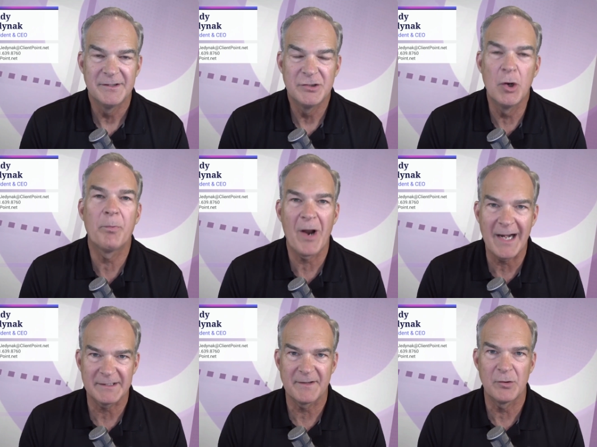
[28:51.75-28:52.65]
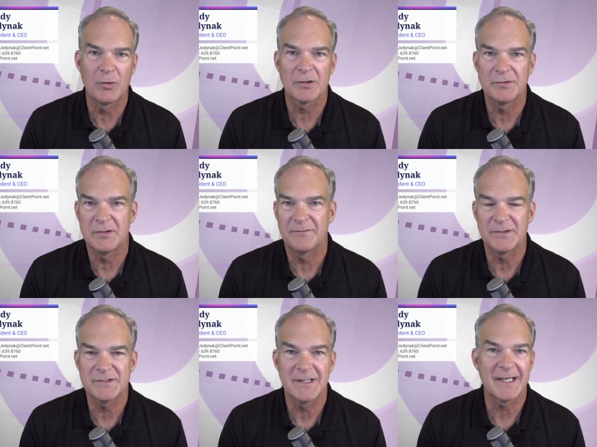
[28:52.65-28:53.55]
no product in the Oracle
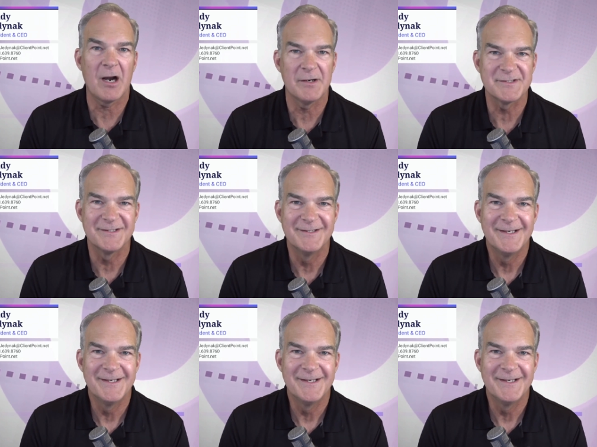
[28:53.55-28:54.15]
universe like ours.